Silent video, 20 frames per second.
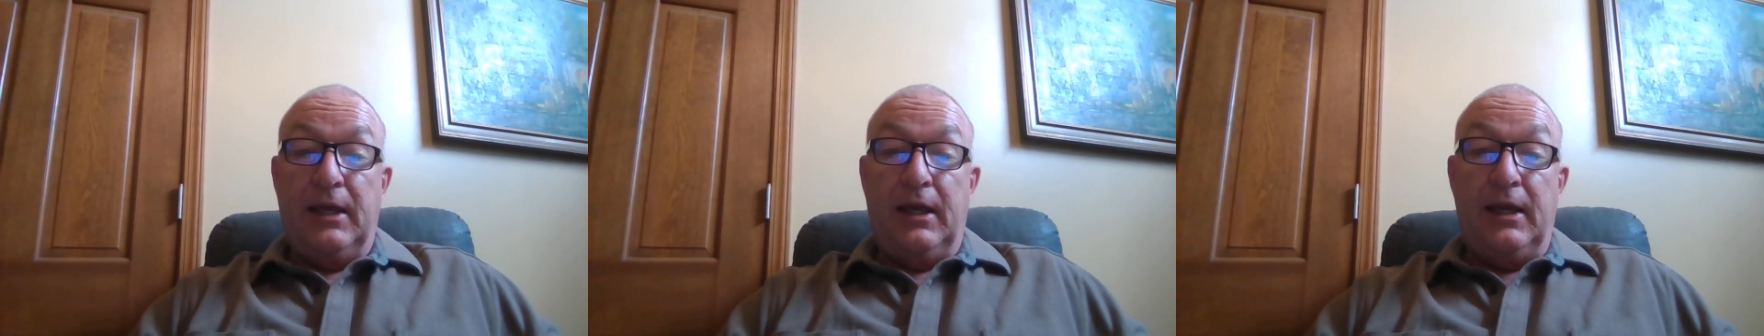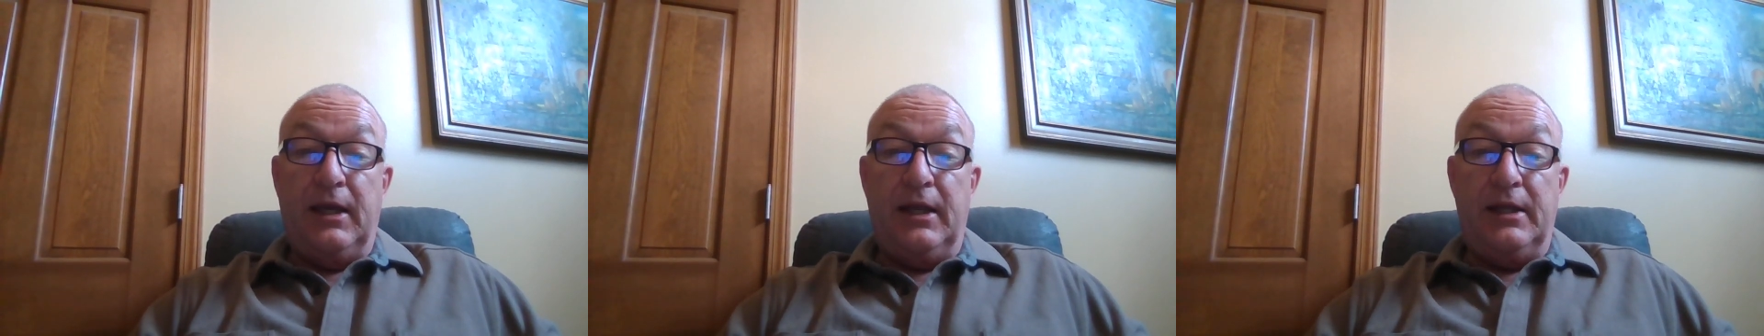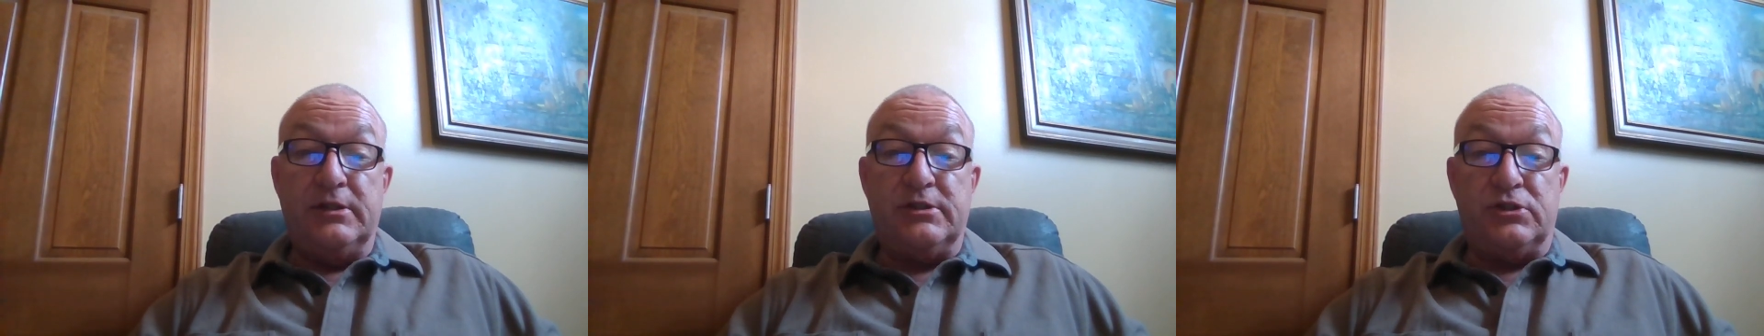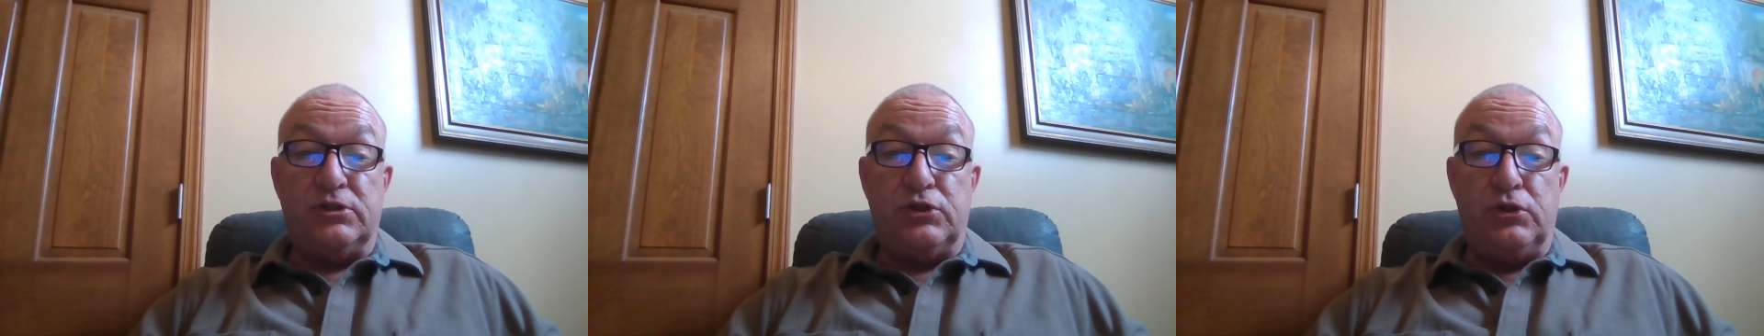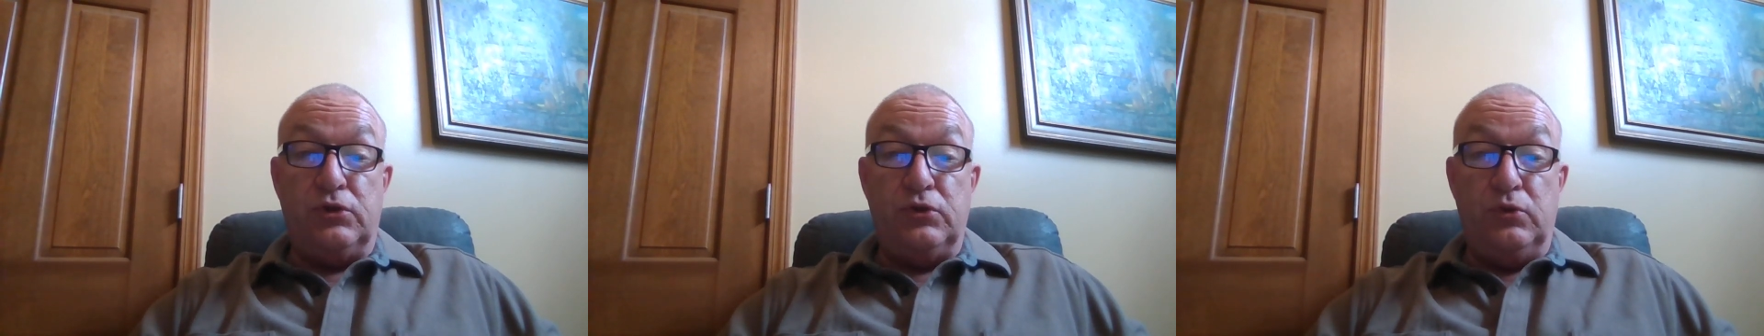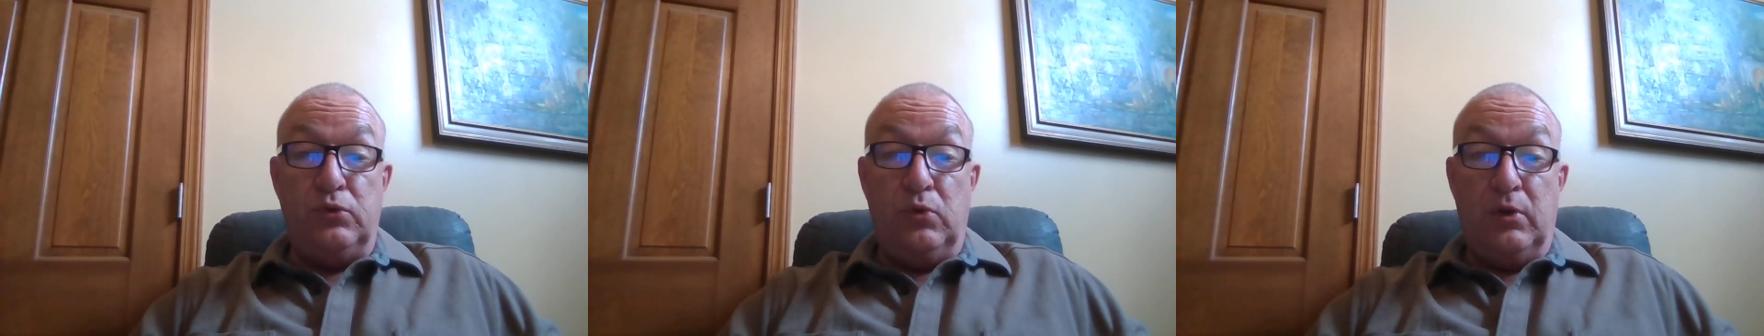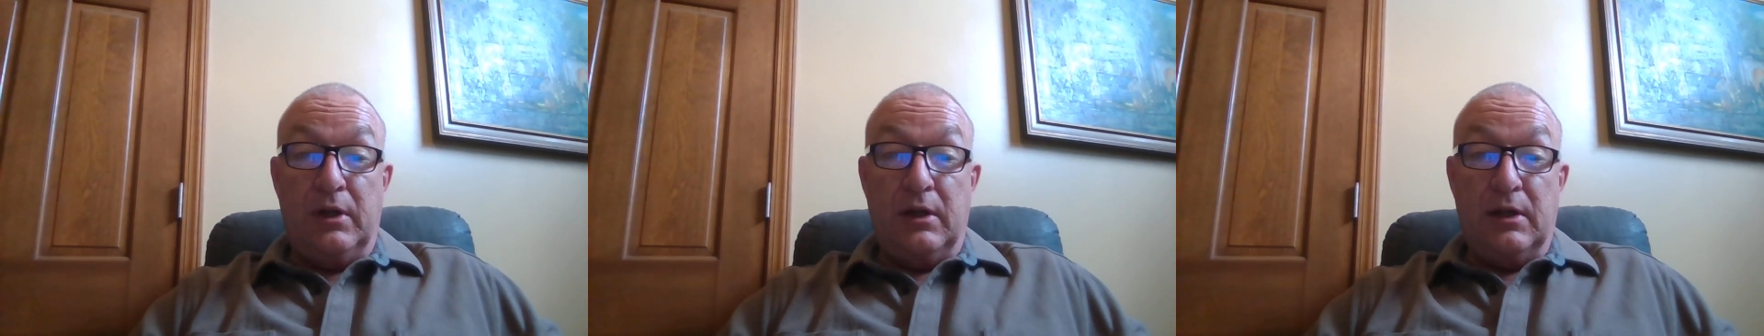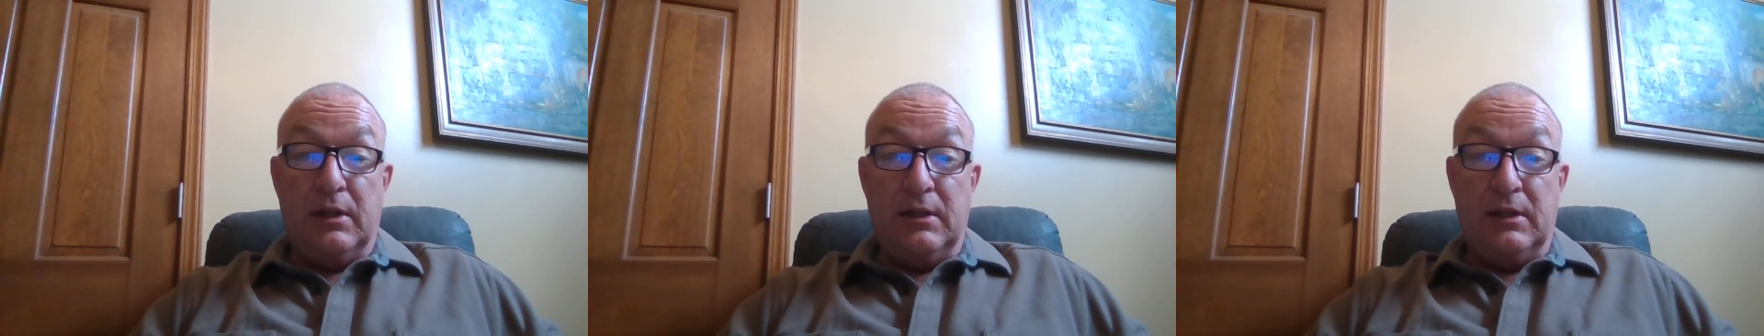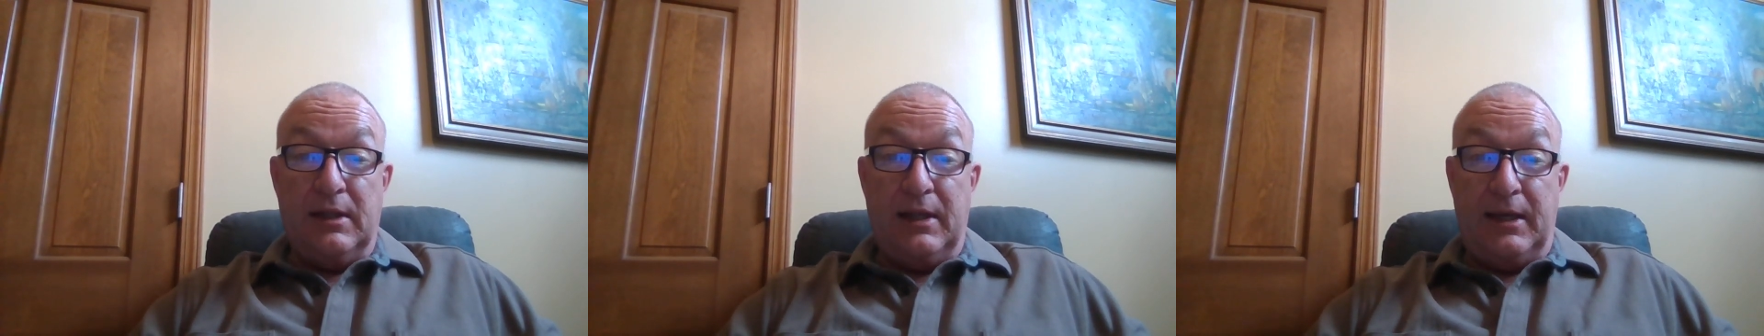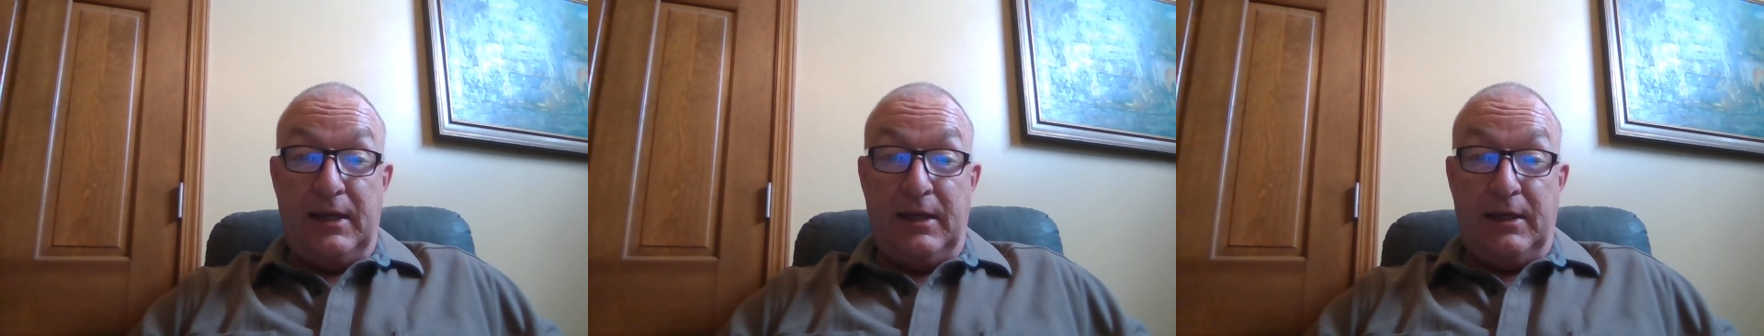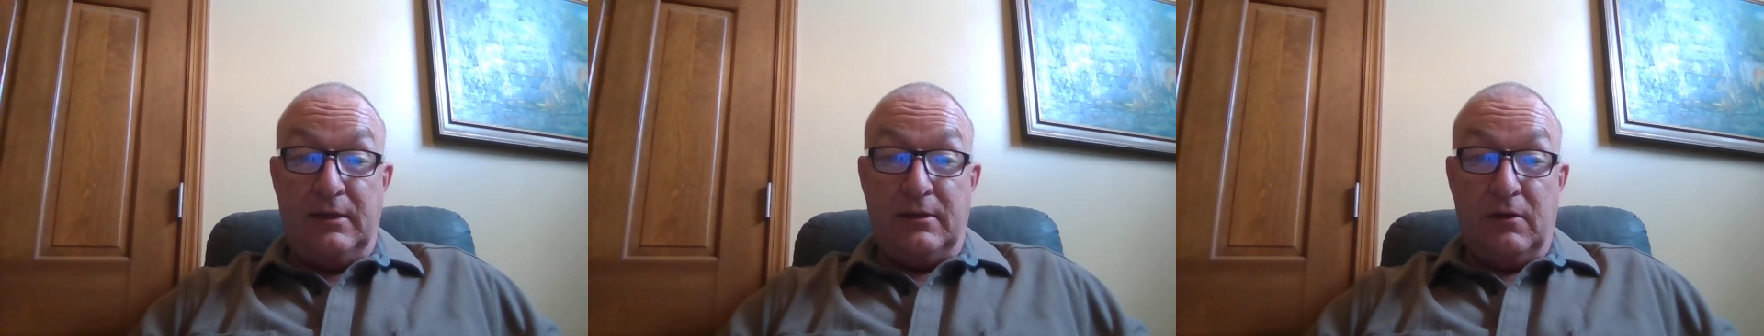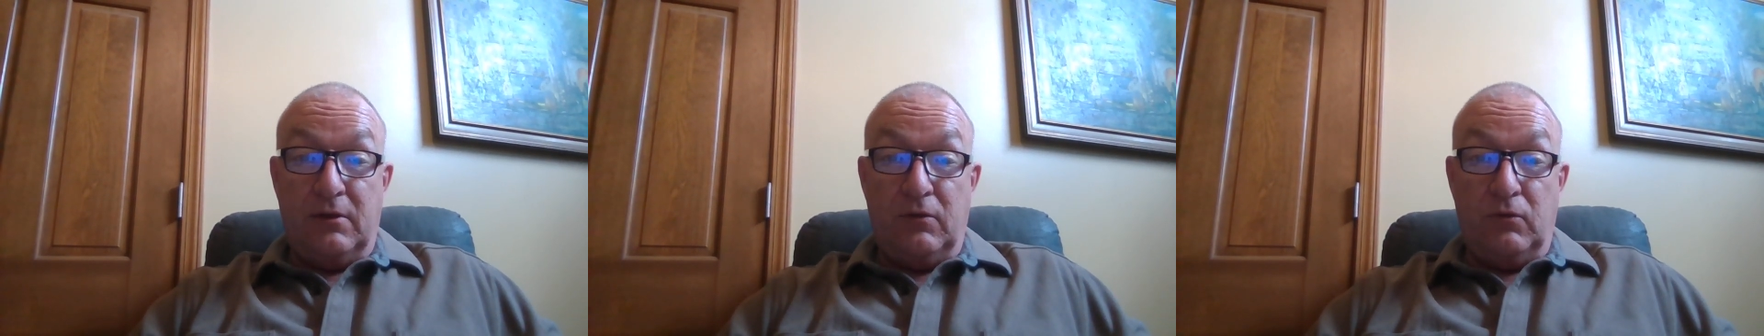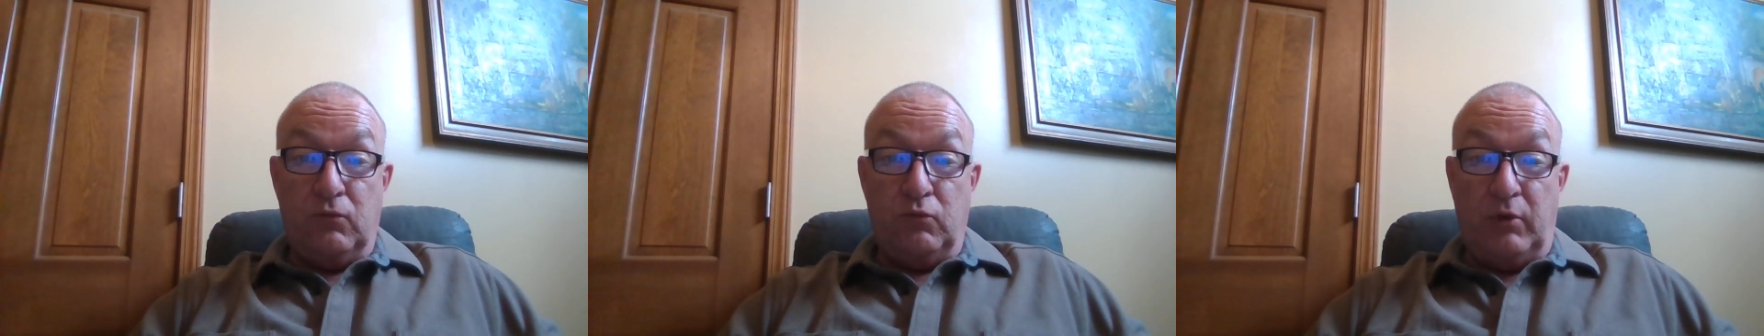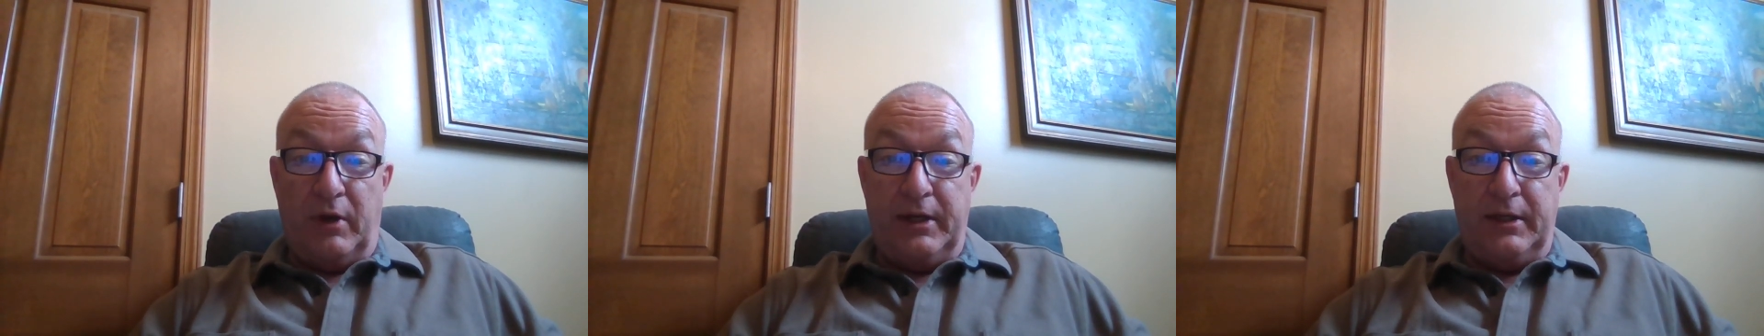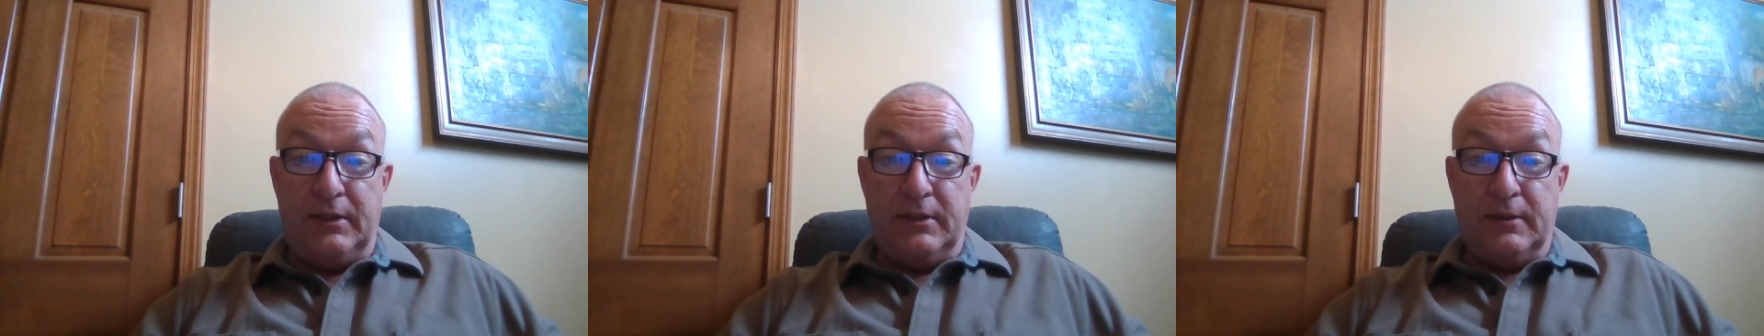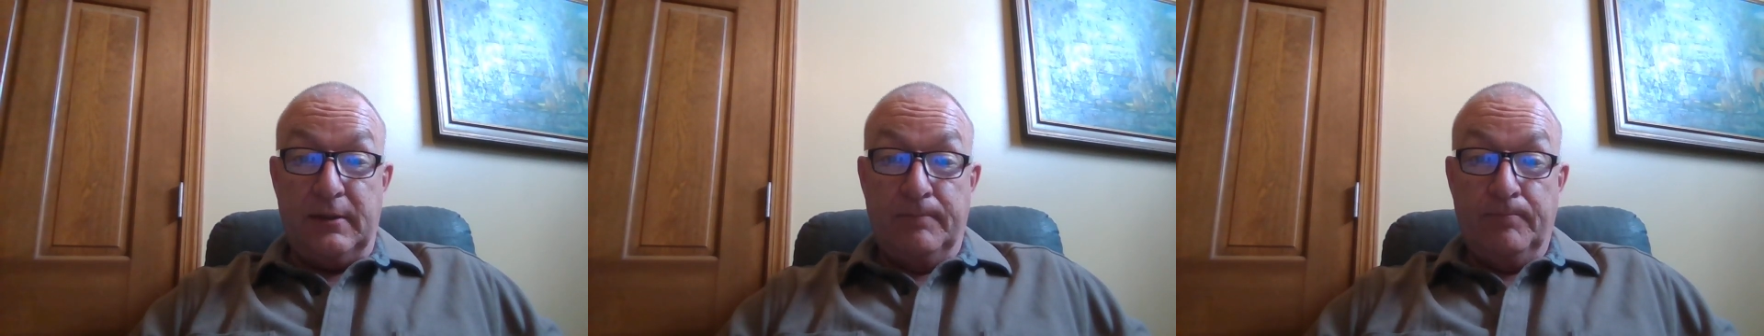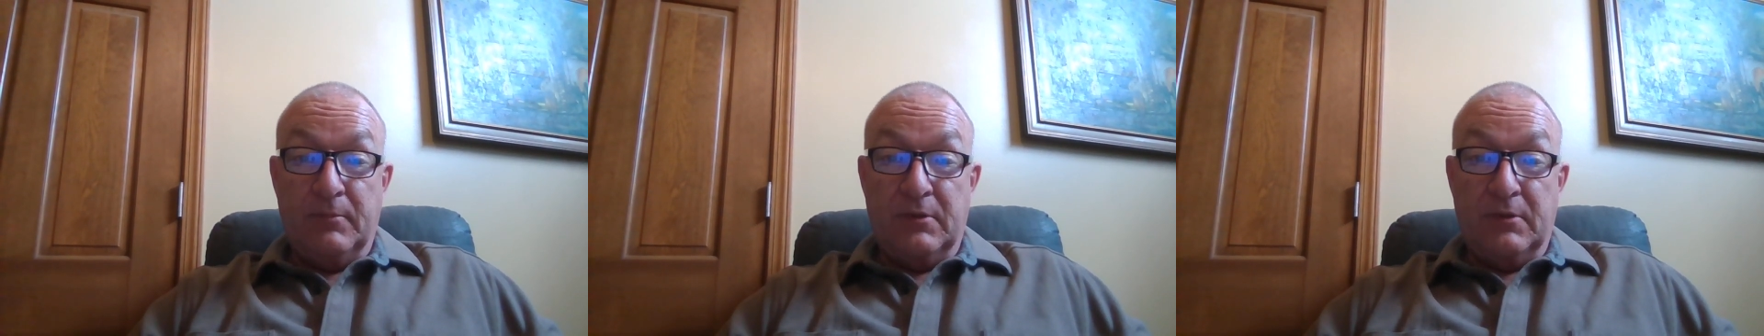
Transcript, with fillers: it's too late right